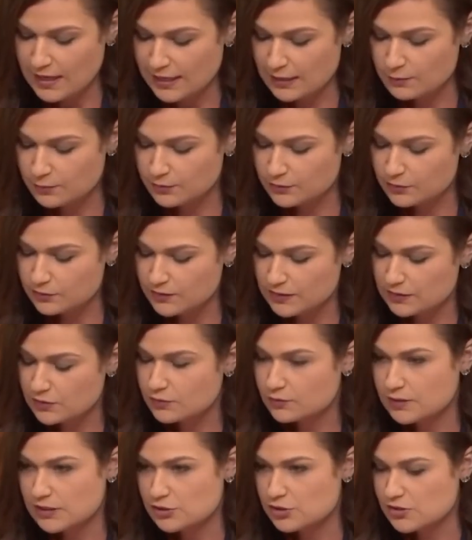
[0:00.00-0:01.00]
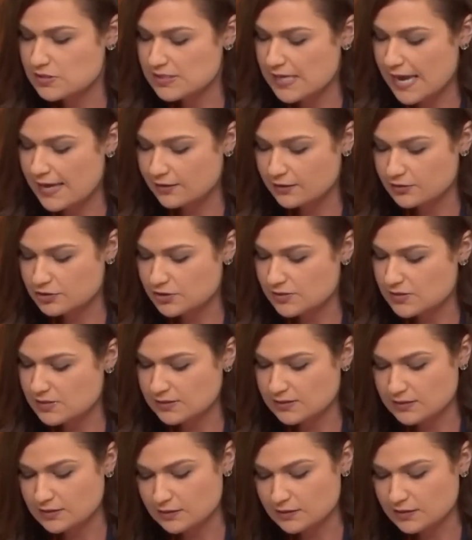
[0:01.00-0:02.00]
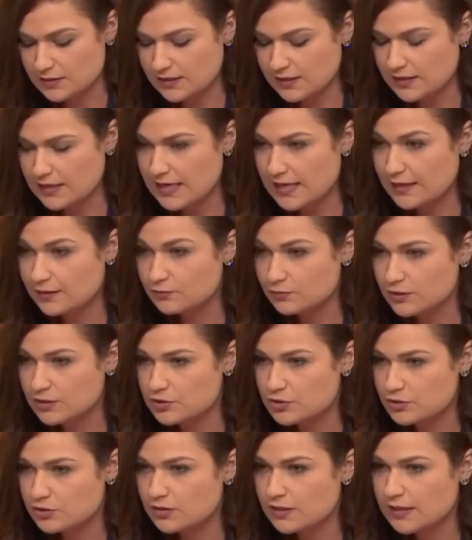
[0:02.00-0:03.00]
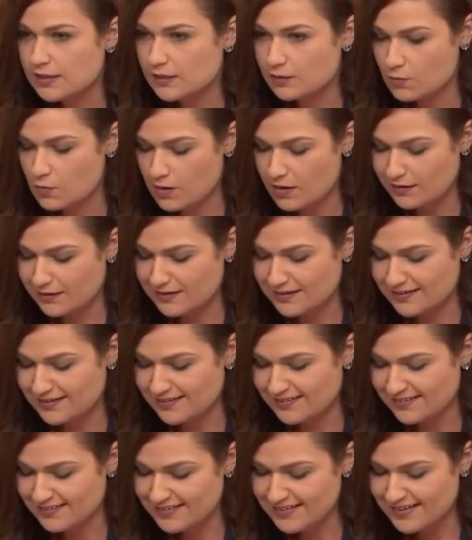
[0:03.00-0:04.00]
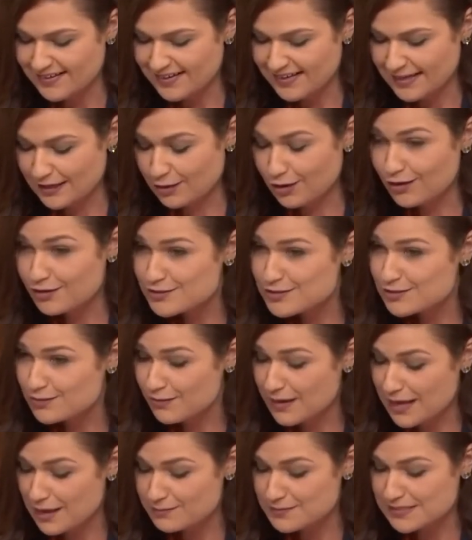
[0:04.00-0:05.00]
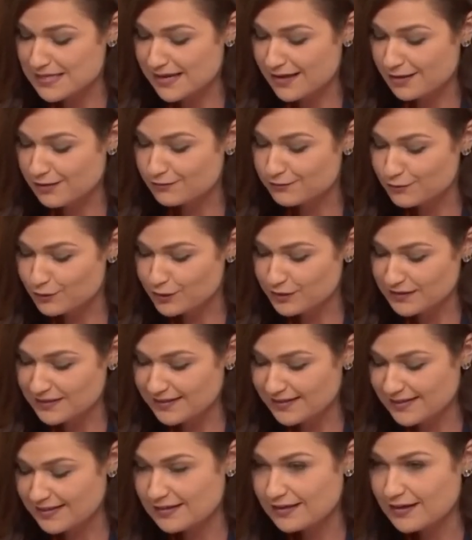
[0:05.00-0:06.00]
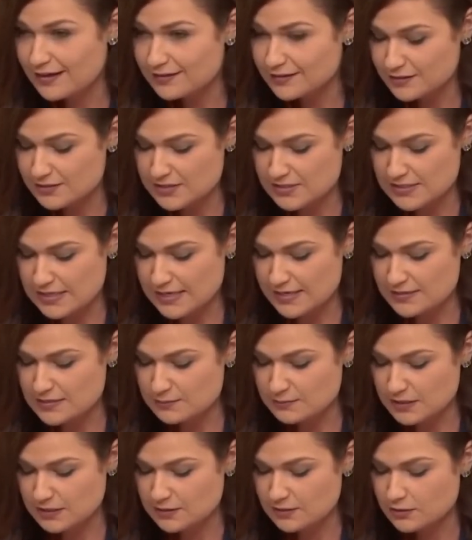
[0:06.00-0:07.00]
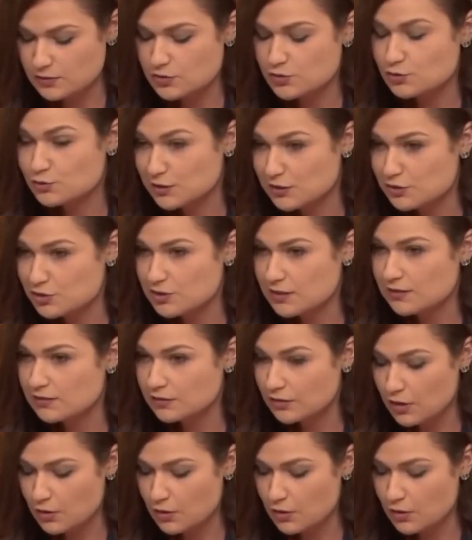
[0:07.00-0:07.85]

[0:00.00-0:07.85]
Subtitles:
improving the region's energy security and regional air quality. It also helps California and other states meet their stringent